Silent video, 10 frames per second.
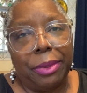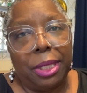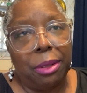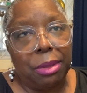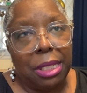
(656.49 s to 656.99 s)

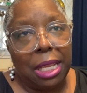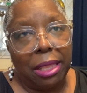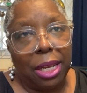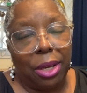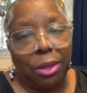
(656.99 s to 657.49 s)
there was
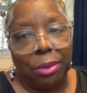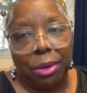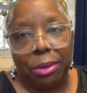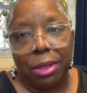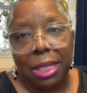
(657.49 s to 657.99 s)
nothing on the
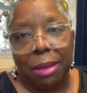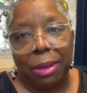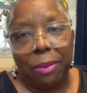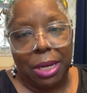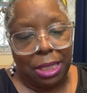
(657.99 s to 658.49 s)
roll to tell
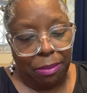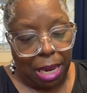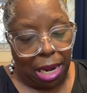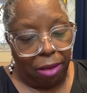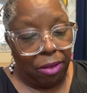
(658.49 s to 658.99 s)
me what it's
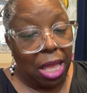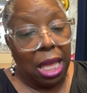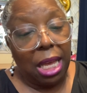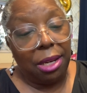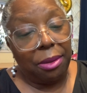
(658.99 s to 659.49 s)
made of.
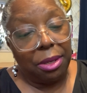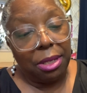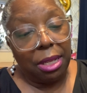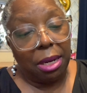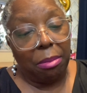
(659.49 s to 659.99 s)
I know there's a
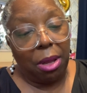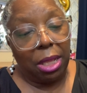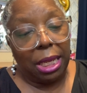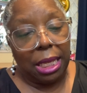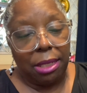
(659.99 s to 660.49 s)
lot of
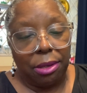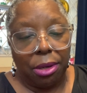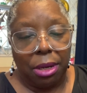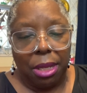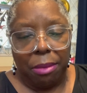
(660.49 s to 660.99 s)

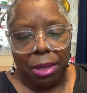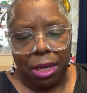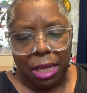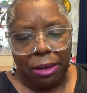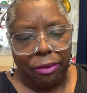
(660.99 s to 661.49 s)
polyester, but it